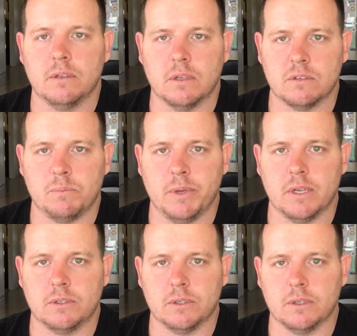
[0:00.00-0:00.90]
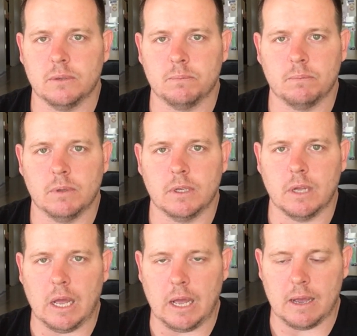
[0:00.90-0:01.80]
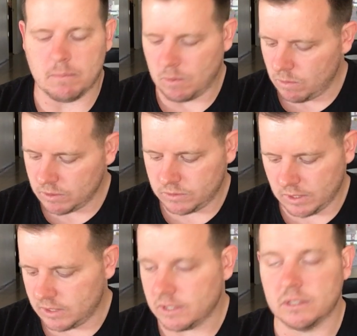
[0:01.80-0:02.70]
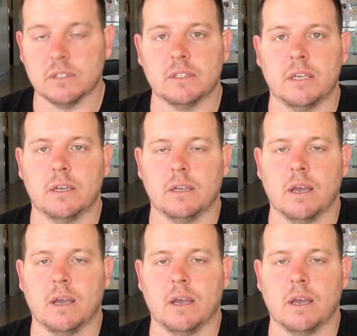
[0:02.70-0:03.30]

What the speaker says: Submit it to all the search engines that you can